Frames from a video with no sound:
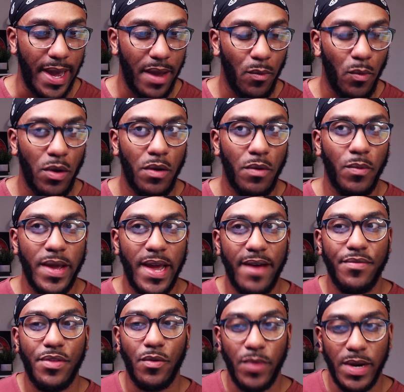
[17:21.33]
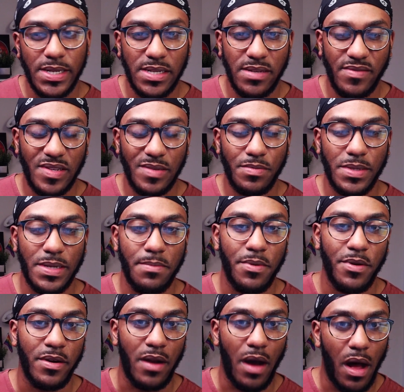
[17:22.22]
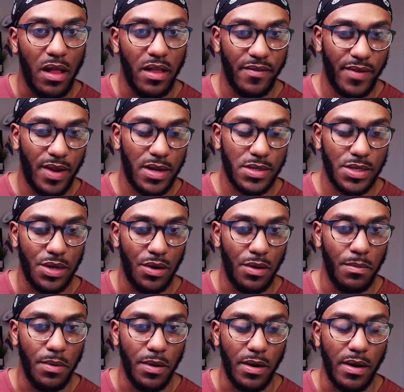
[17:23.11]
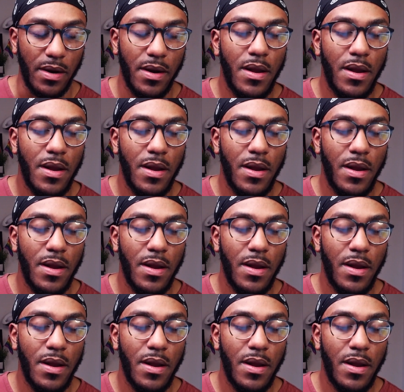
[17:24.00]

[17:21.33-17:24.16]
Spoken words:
Well, we have the rest of September and all of October